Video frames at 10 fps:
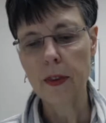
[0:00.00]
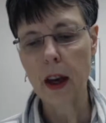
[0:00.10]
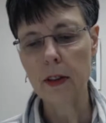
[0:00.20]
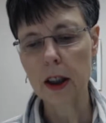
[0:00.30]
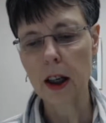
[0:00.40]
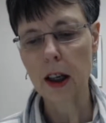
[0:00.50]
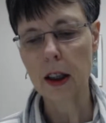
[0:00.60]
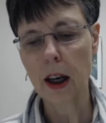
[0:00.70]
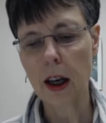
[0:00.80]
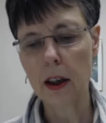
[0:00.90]
having
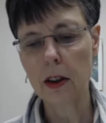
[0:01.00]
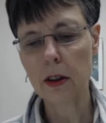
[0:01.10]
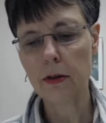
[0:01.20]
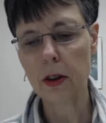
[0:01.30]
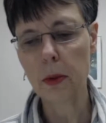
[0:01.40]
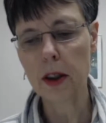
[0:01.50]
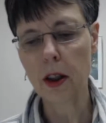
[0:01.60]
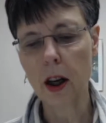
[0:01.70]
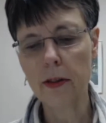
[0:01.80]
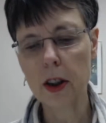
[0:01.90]
taken a header from his
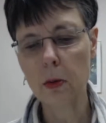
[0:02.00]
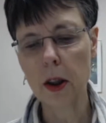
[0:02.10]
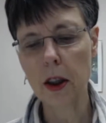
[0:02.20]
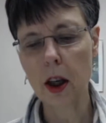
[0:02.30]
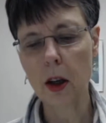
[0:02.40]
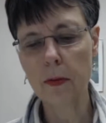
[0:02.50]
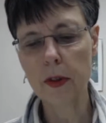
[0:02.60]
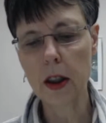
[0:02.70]
office window,